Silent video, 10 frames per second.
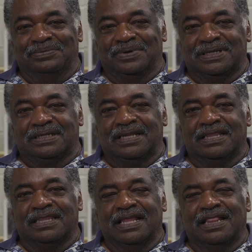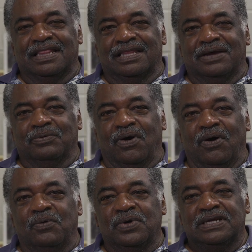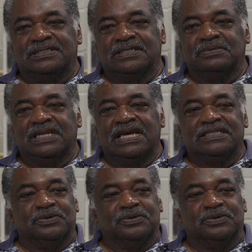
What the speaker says: But there were always some things